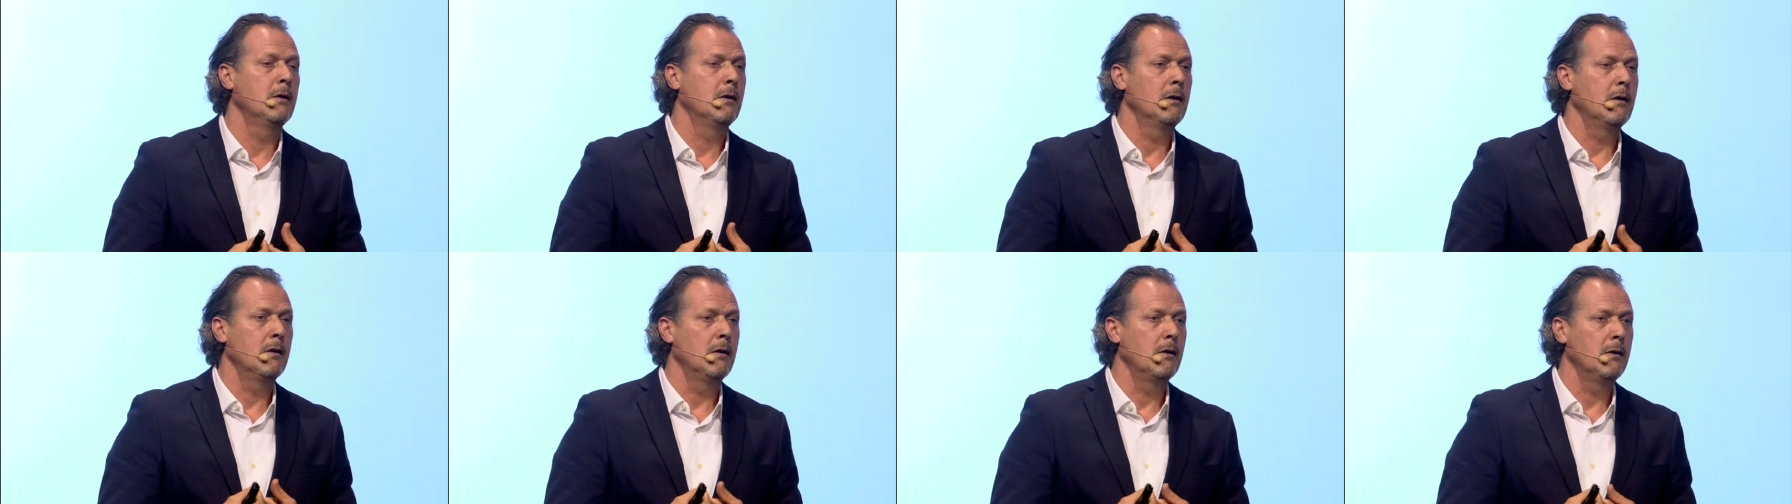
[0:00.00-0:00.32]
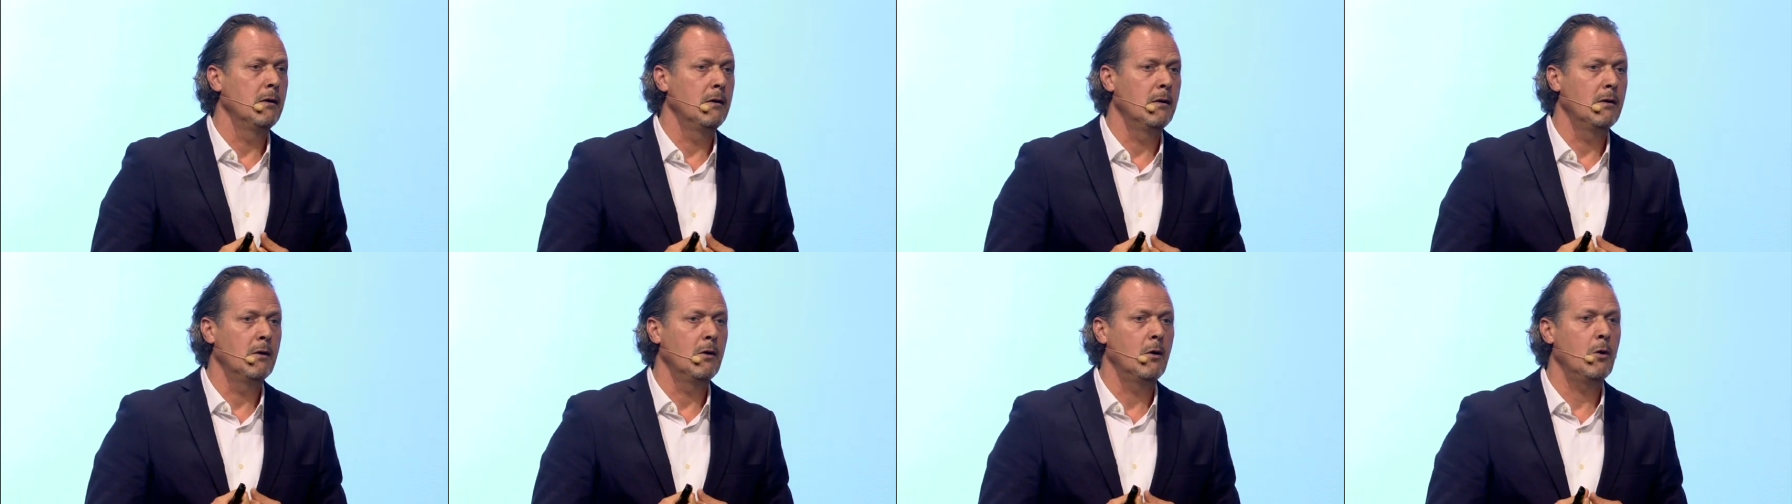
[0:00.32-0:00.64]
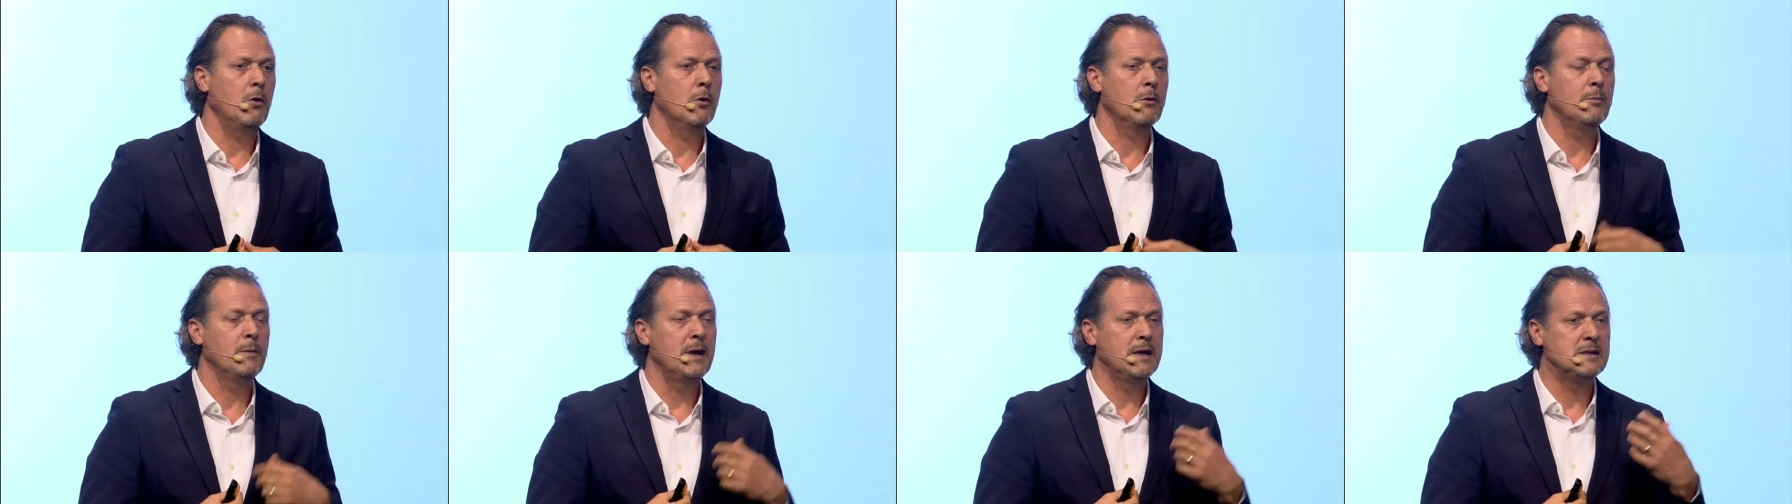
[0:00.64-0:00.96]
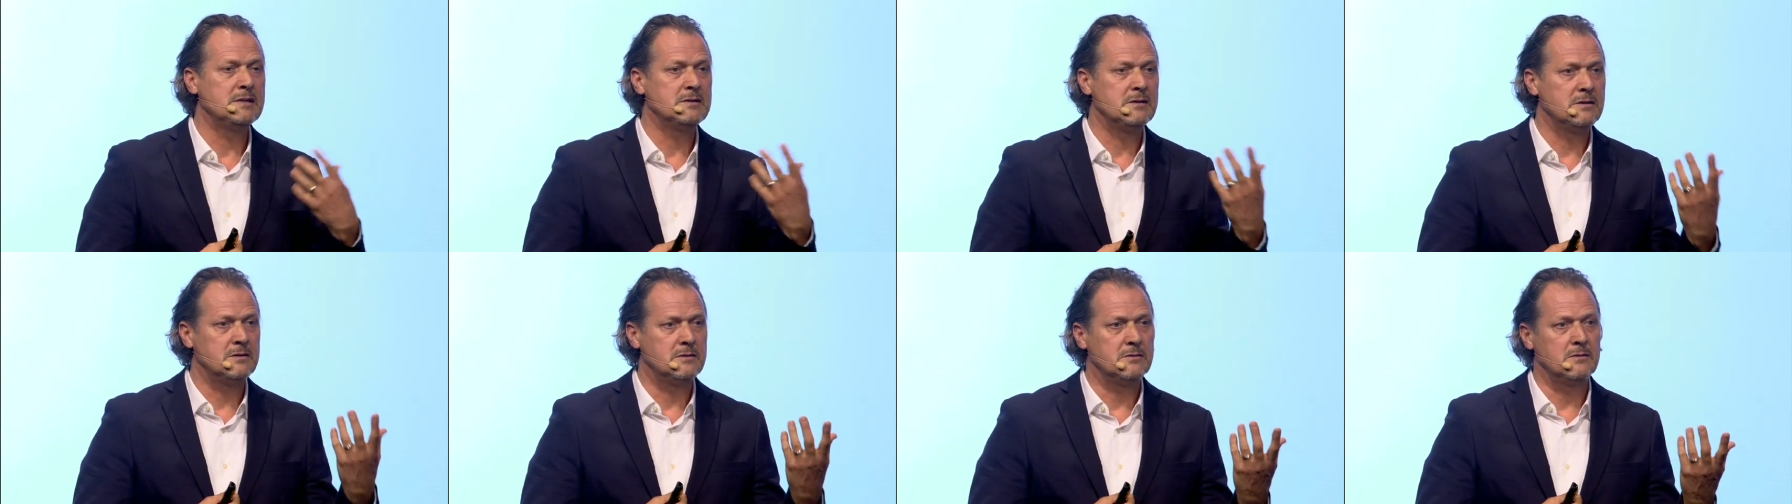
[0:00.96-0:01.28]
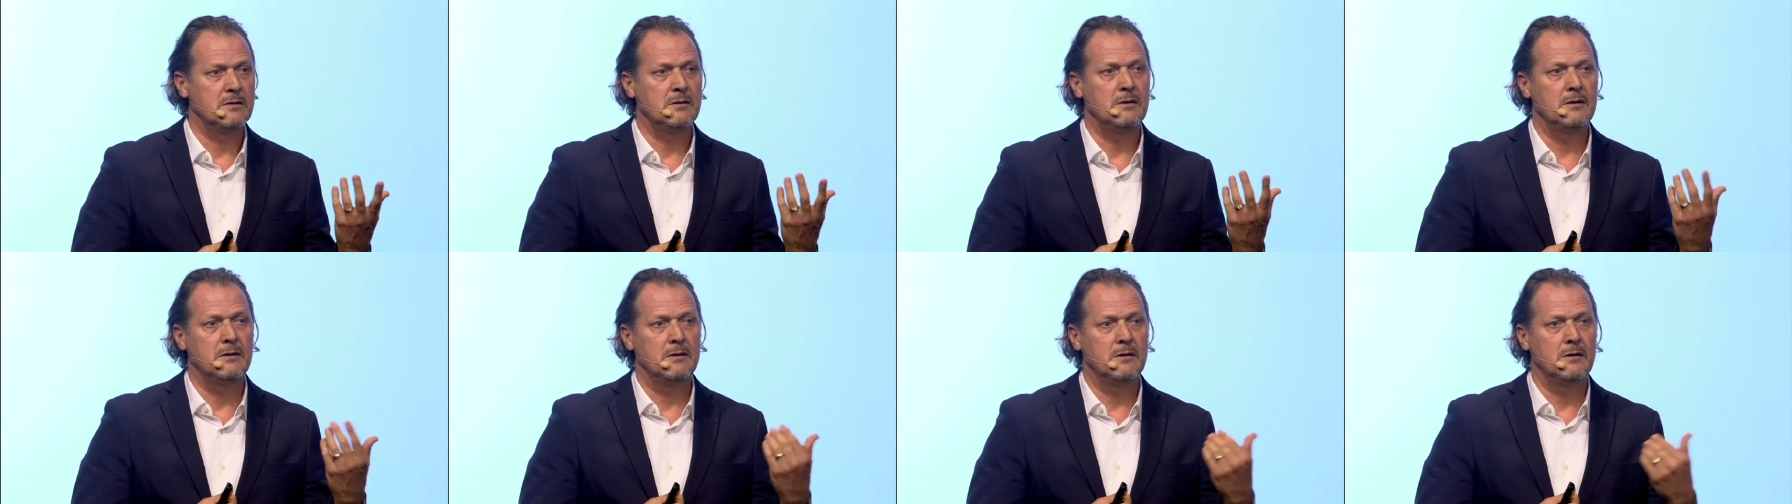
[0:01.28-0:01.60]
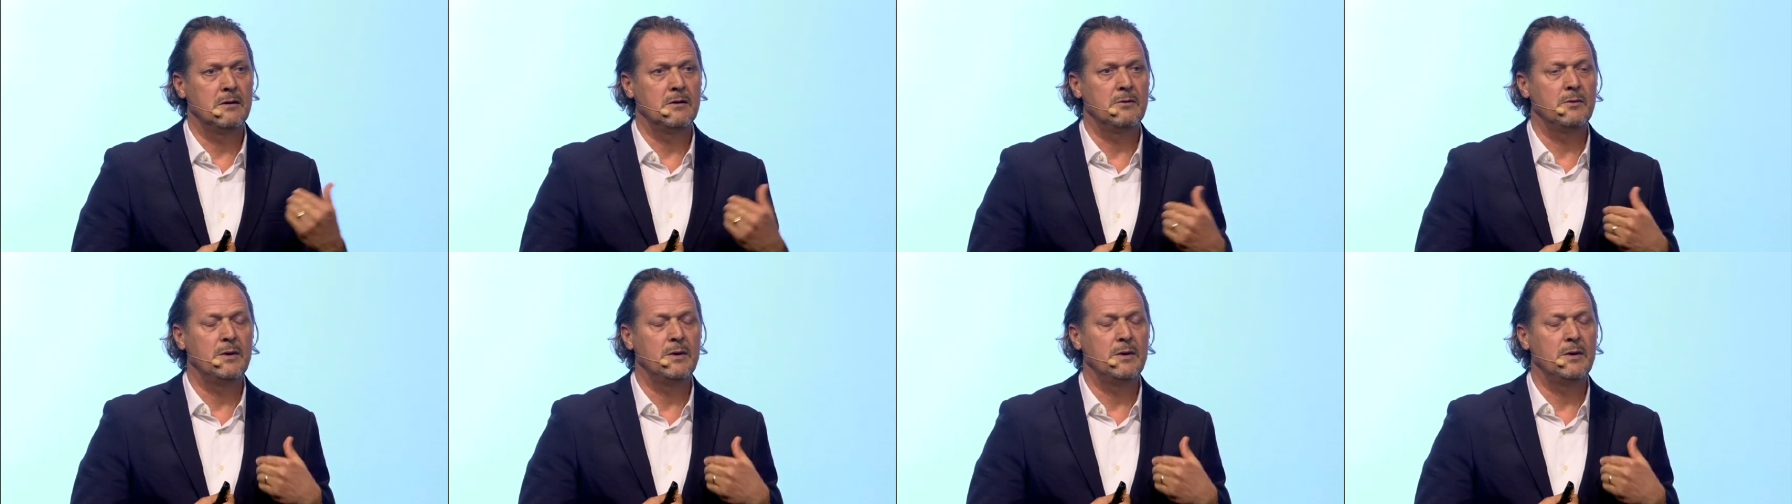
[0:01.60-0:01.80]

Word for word: uh, augmented uh,